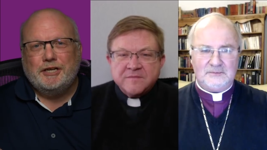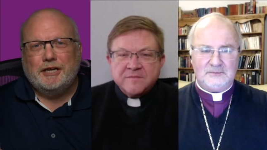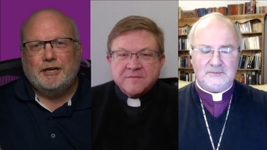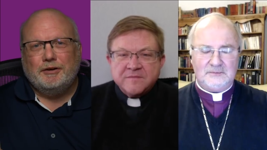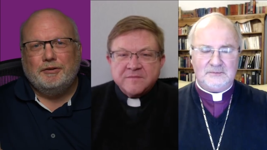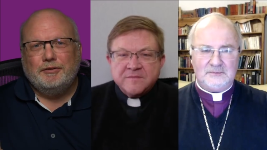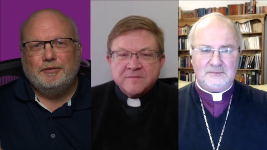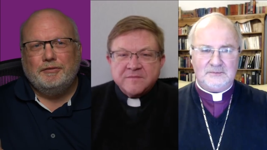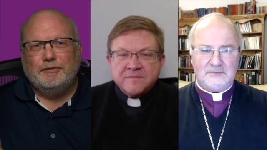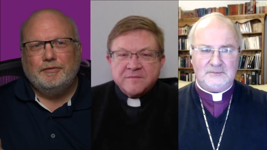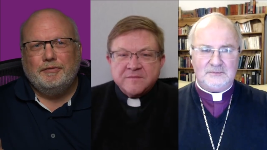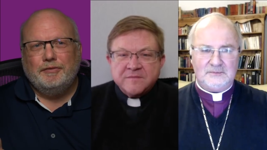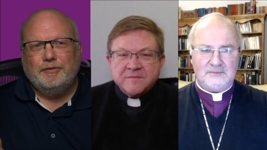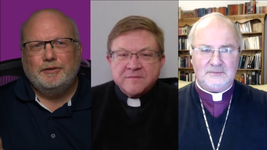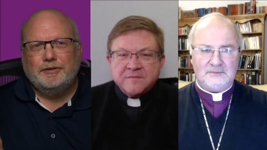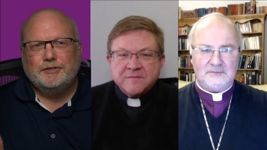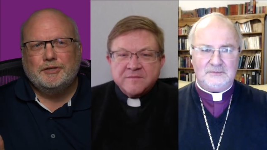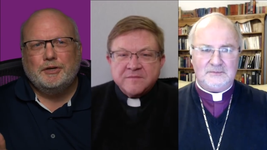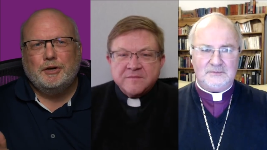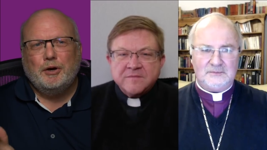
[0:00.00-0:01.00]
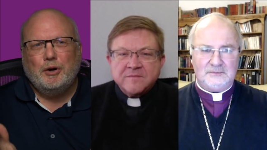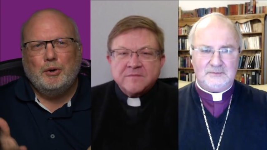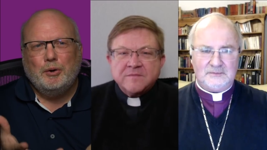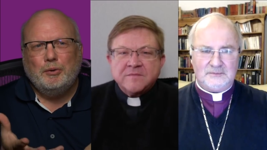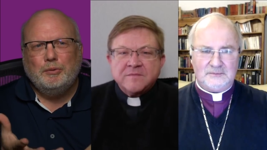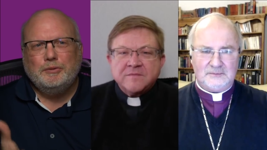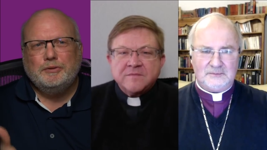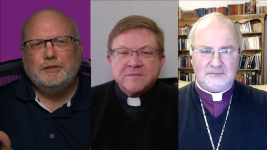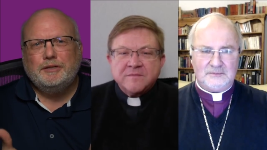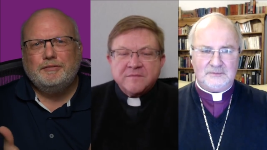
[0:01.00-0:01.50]
Speaker 1: now. There's a
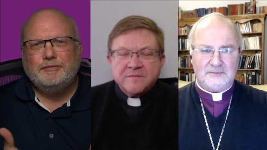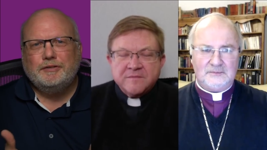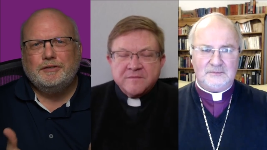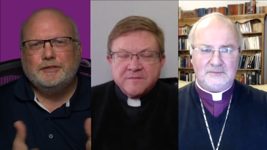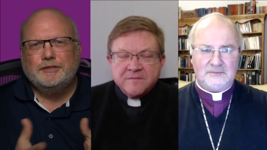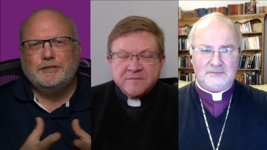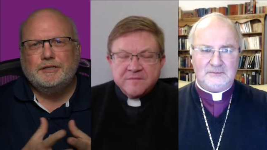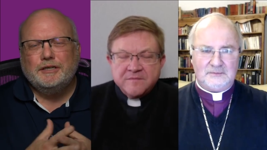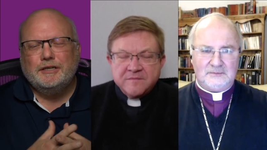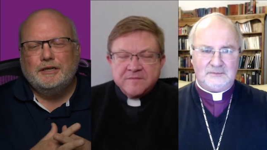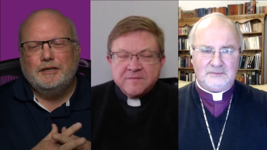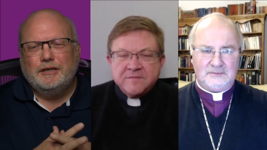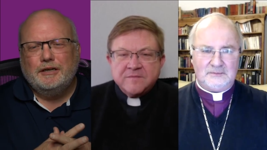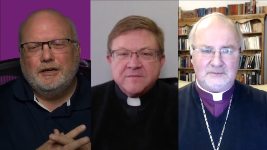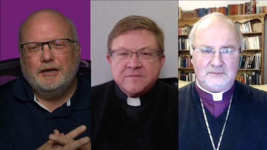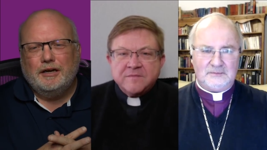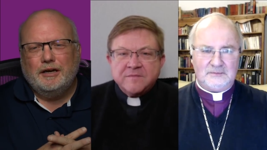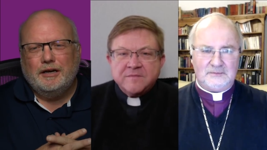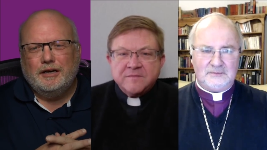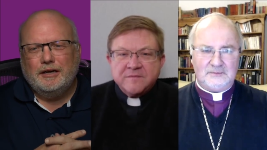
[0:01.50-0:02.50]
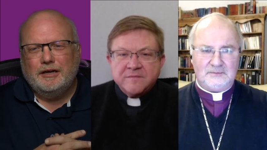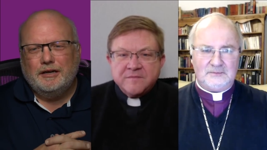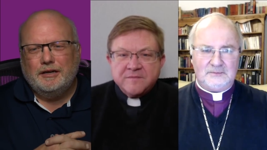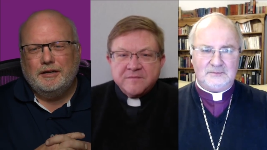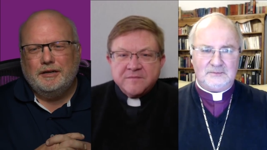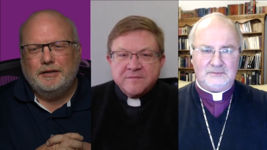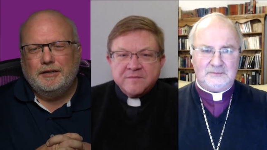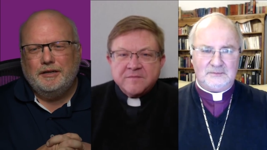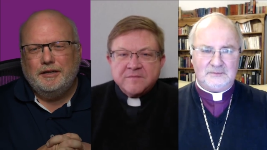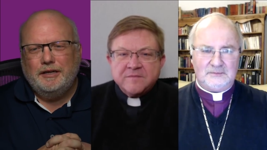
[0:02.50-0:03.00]
whole different
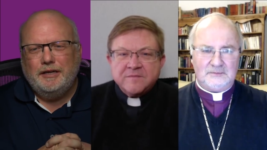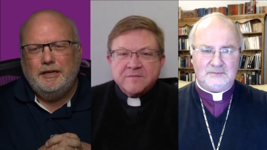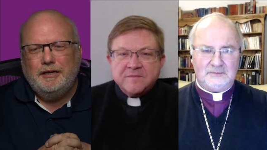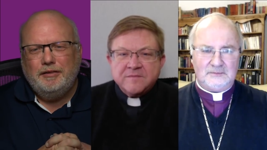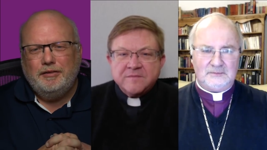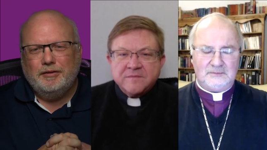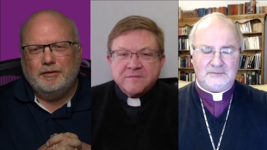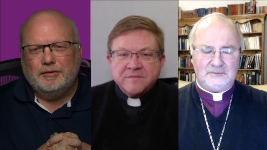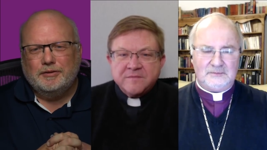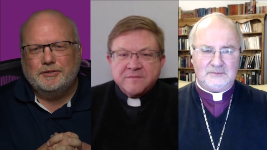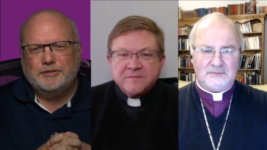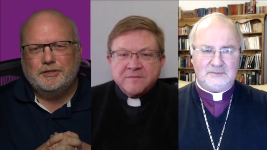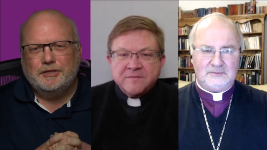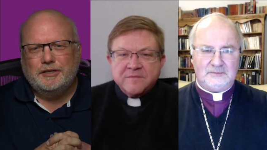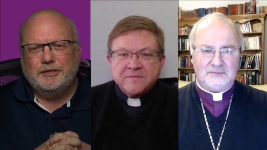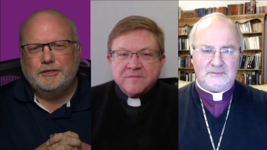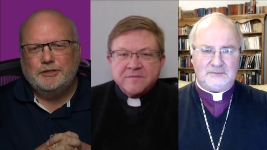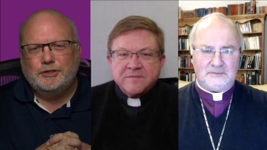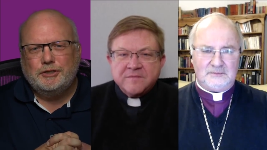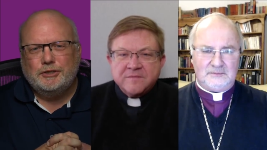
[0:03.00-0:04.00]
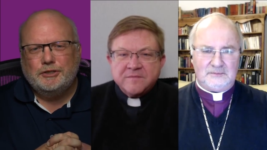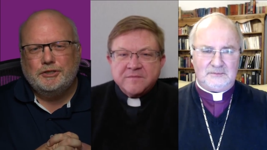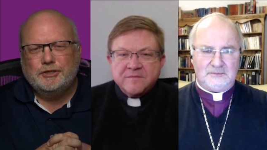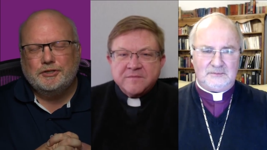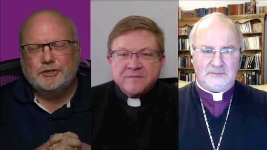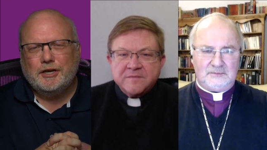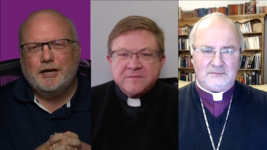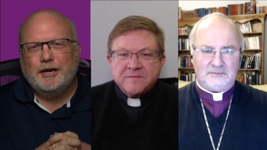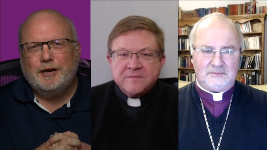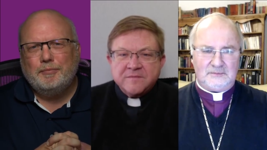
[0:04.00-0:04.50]
uh, ethos in
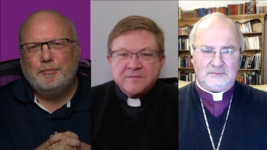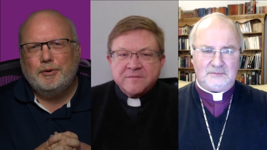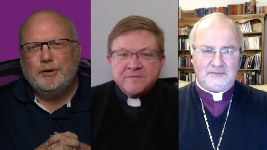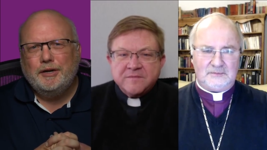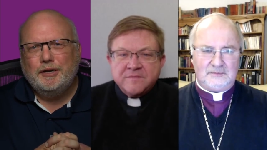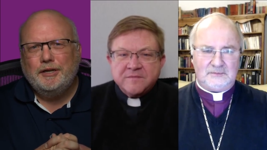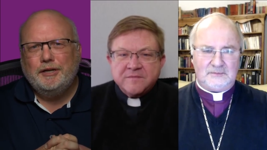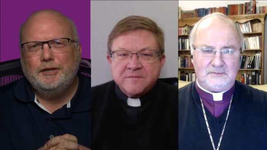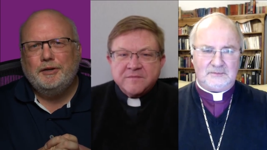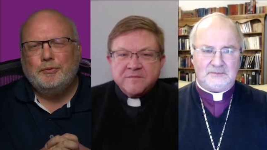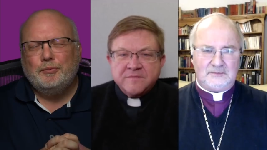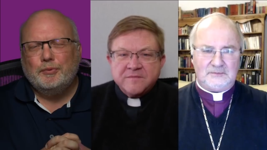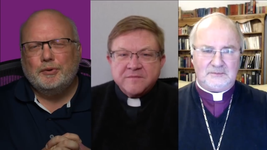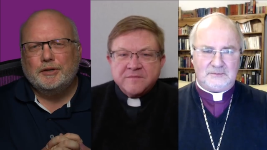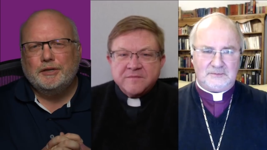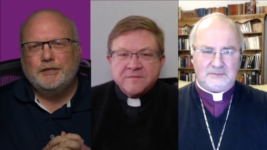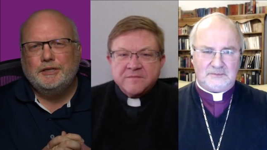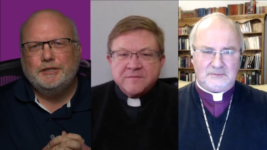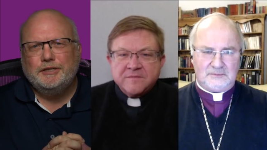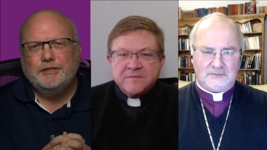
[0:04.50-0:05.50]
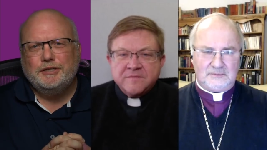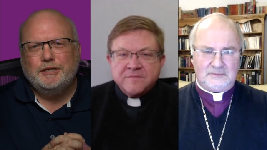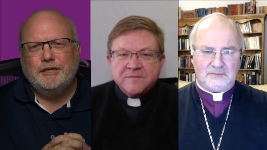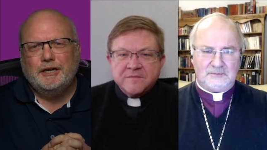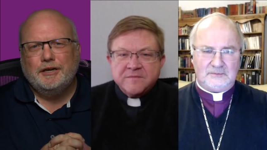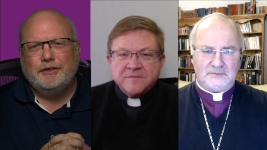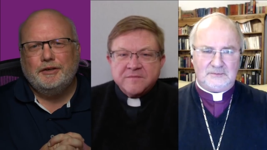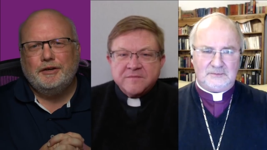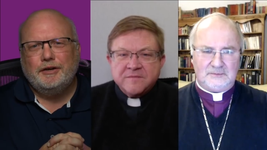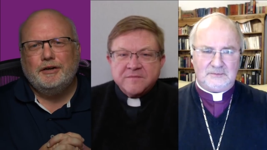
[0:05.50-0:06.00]
churches operating and working
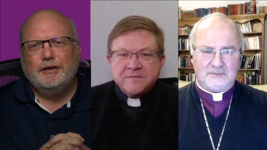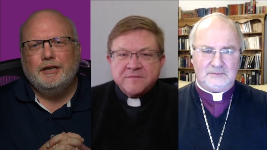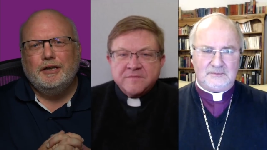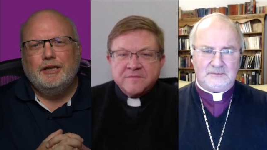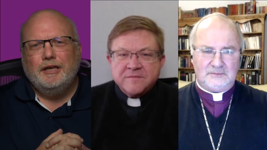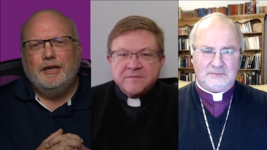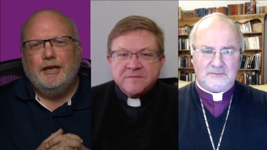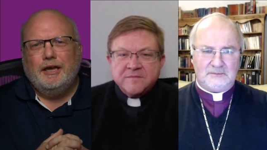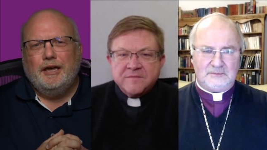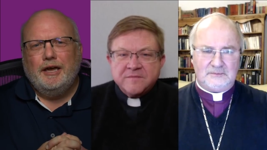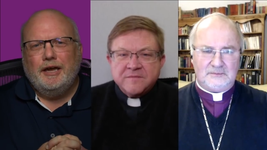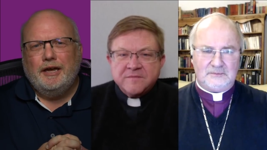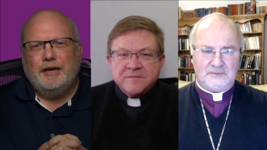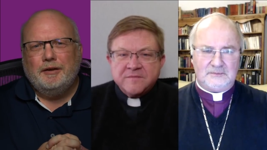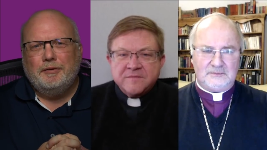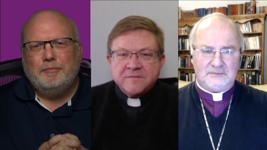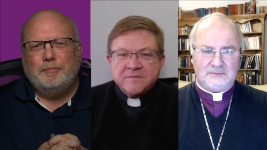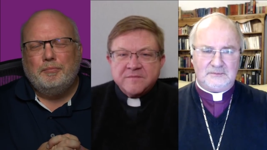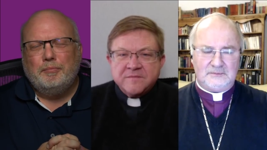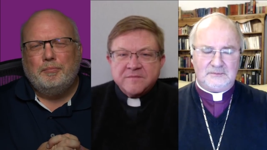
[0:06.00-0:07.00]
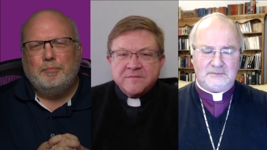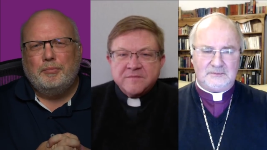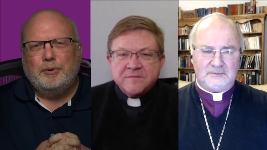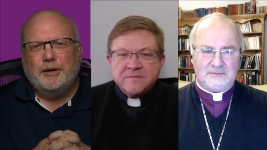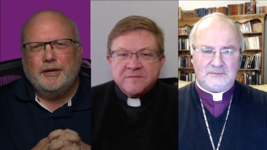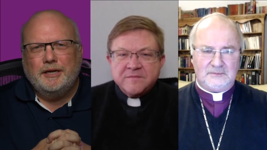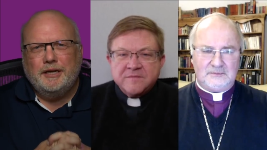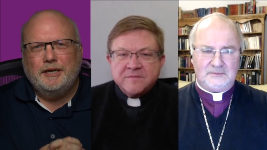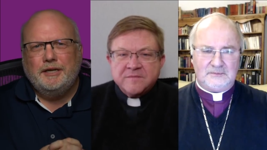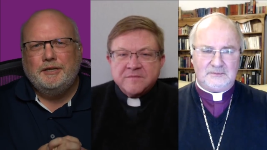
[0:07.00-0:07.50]
together and
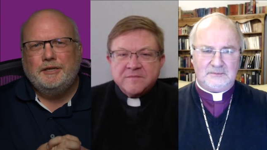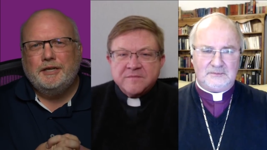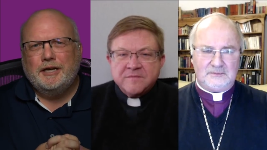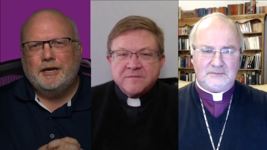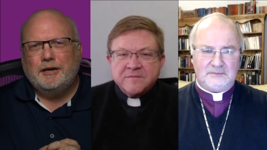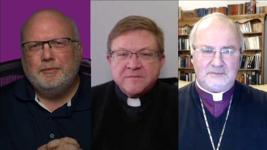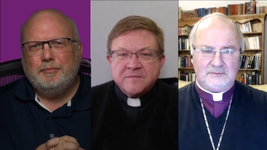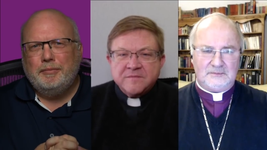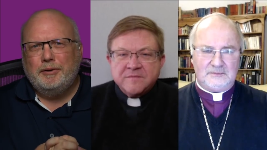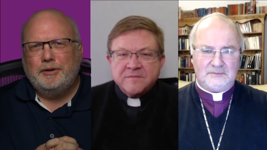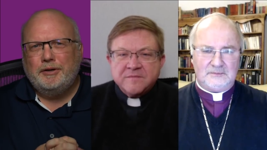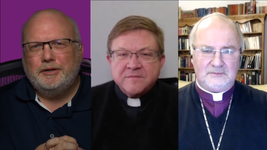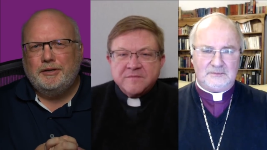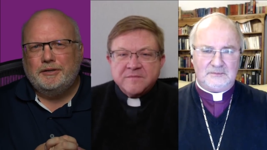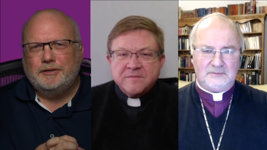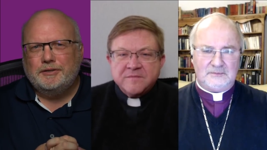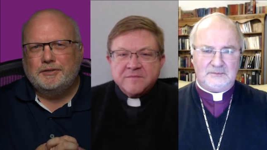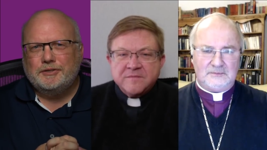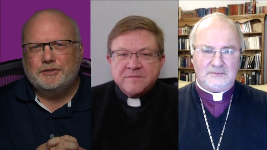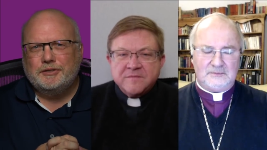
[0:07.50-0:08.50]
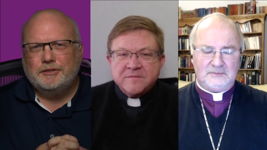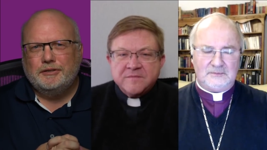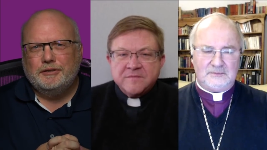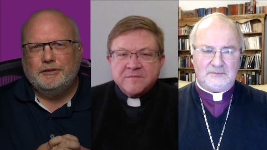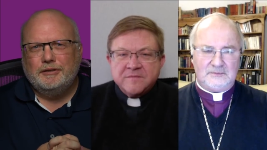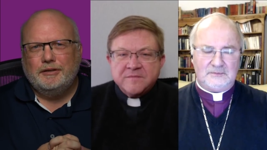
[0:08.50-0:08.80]
breaking down barriers.